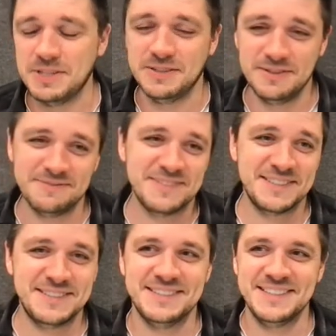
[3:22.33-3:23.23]
I mean,
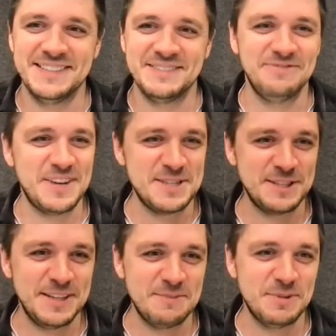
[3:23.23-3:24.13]
it's it's a
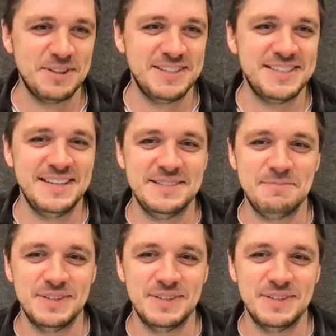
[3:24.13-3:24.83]
fancy label these days,